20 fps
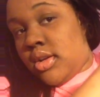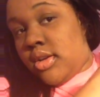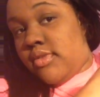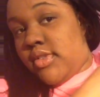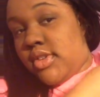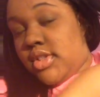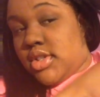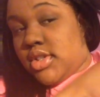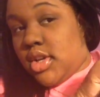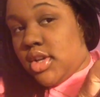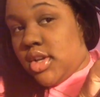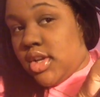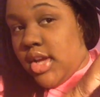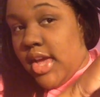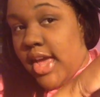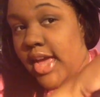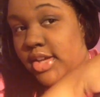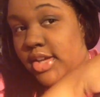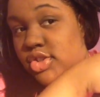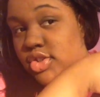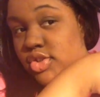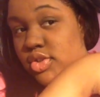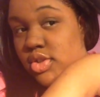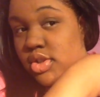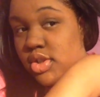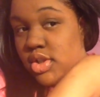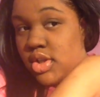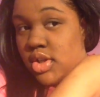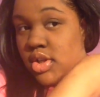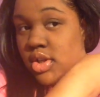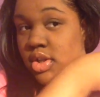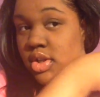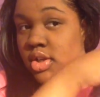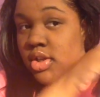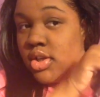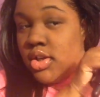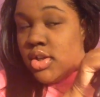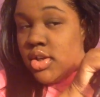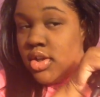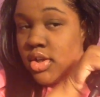if it's going to actually
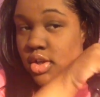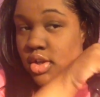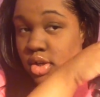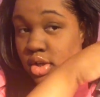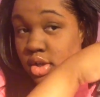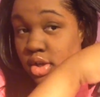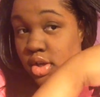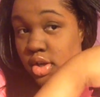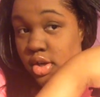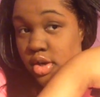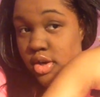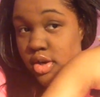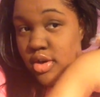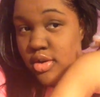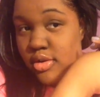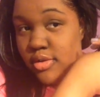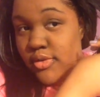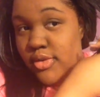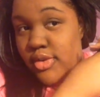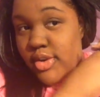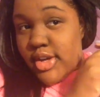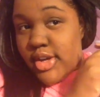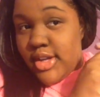curl for